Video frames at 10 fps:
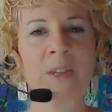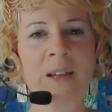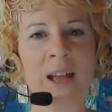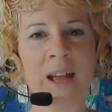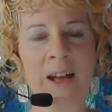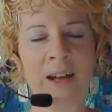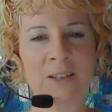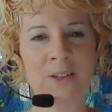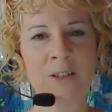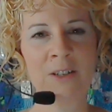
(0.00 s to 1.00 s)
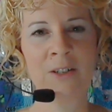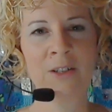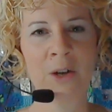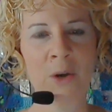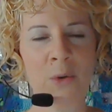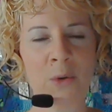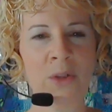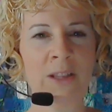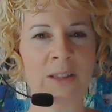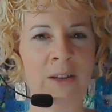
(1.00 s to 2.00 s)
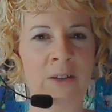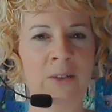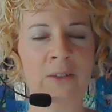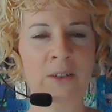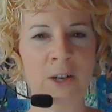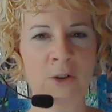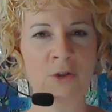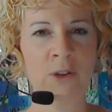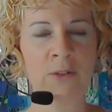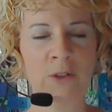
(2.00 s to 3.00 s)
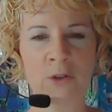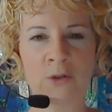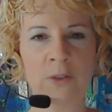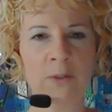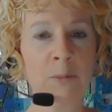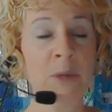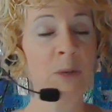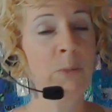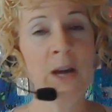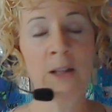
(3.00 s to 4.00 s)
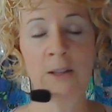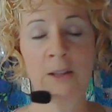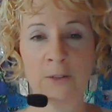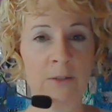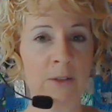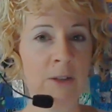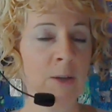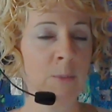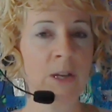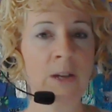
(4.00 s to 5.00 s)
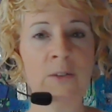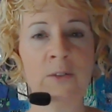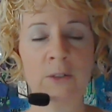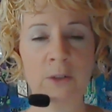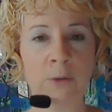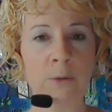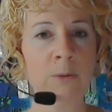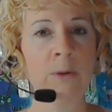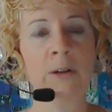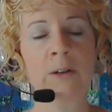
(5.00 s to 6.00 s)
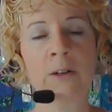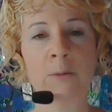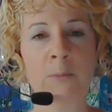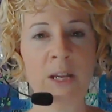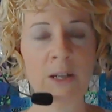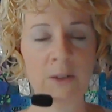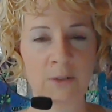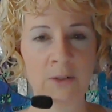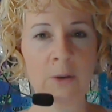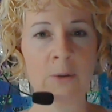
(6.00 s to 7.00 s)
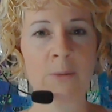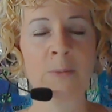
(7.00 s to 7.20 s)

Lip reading: and know that these energies are just being balanced because you made it so.